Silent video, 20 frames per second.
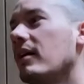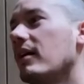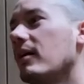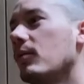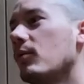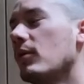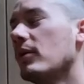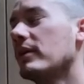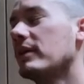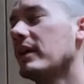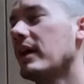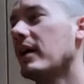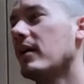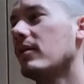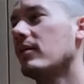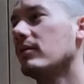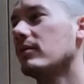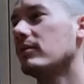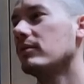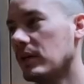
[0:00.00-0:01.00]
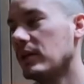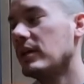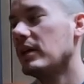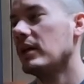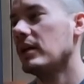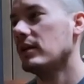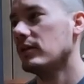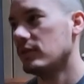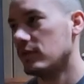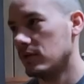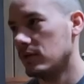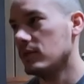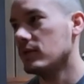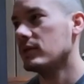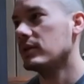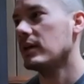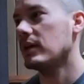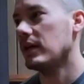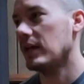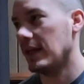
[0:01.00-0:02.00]
I uh, worked out Monday,
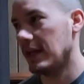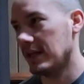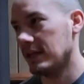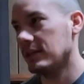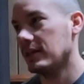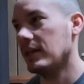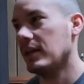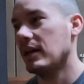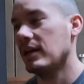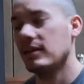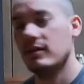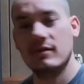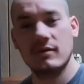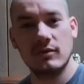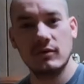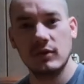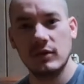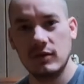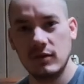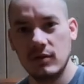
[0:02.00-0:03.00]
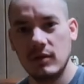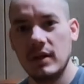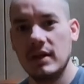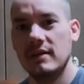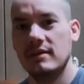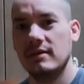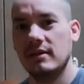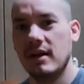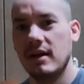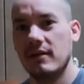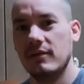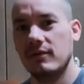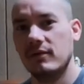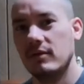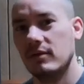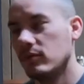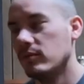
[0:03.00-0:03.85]
Tuesday, and today, so only two days left.